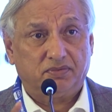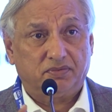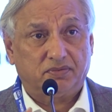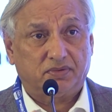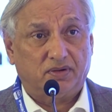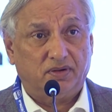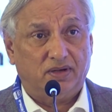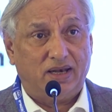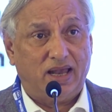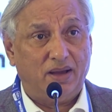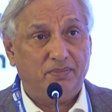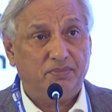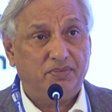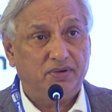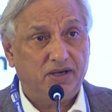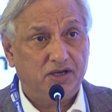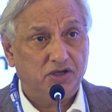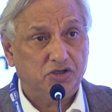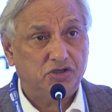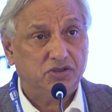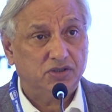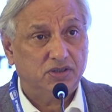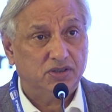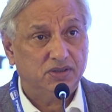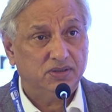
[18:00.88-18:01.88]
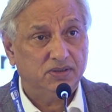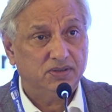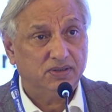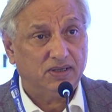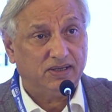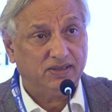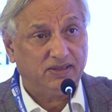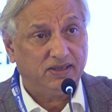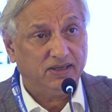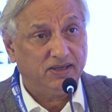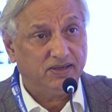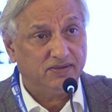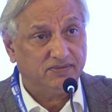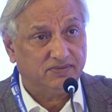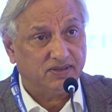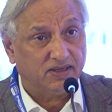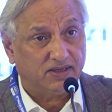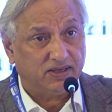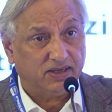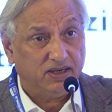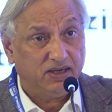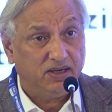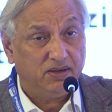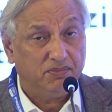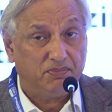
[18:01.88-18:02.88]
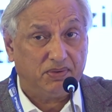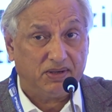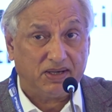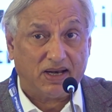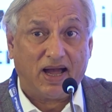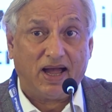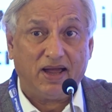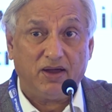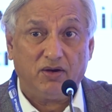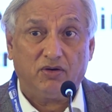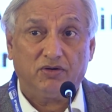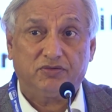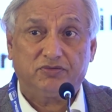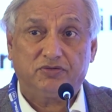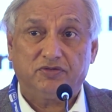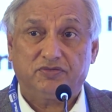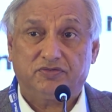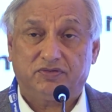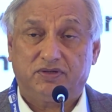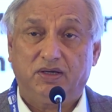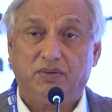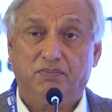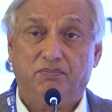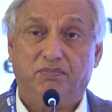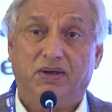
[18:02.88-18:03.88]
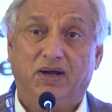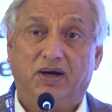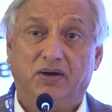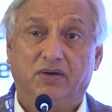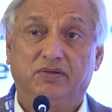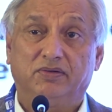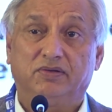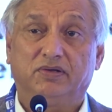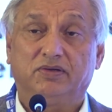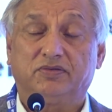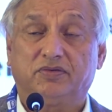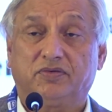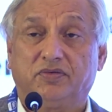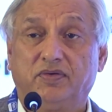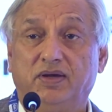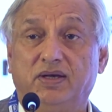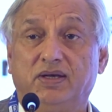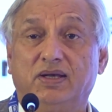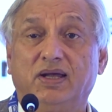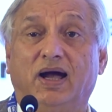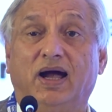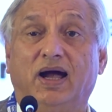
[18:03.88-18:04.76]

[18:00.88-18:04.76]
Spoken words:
collaboration, I think is the key, but I also see blood in the street.